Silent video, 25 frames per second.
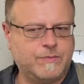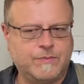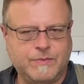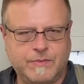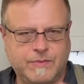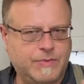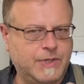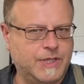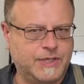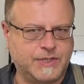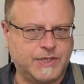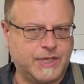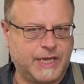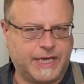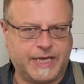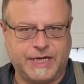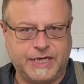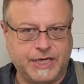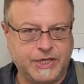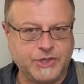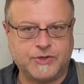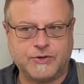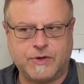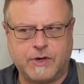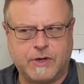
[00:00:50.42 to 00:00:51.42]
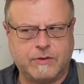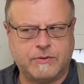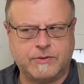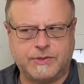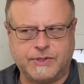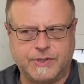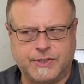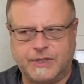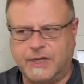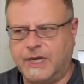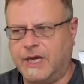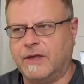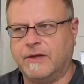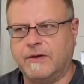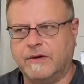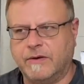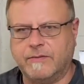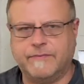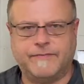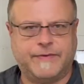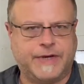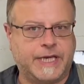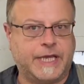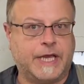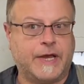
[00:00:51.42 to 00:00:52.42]
This is like an intro to the other
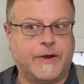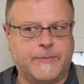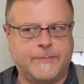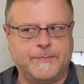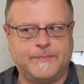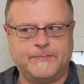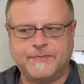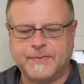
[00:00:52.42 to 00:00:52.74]
video.